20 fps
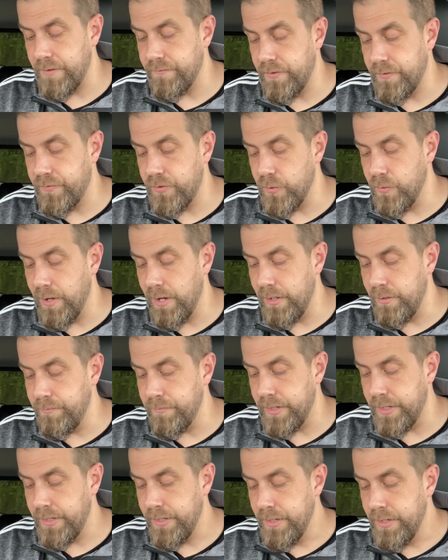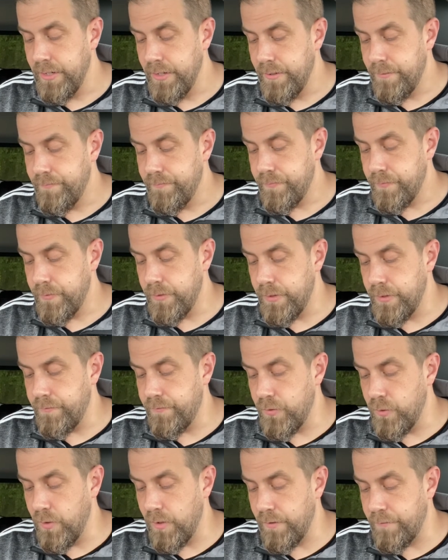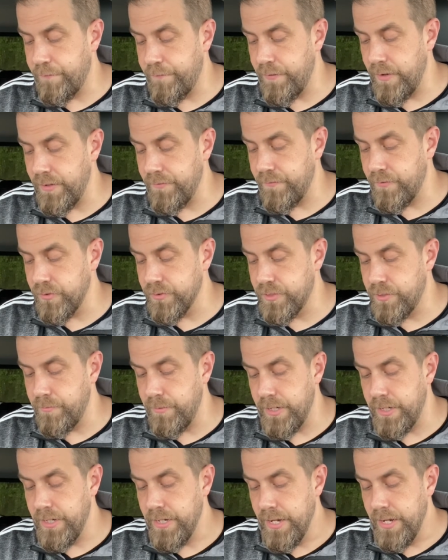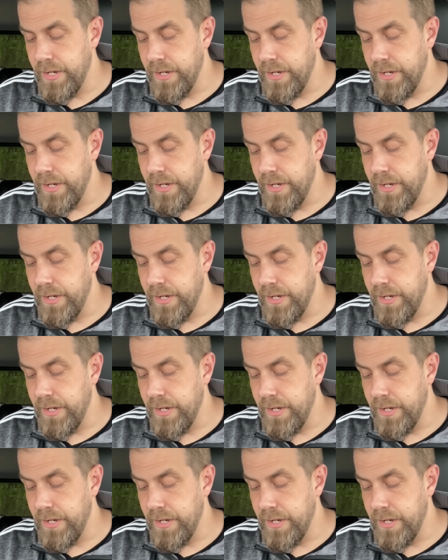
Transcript: if you help me. If you are faithful to me,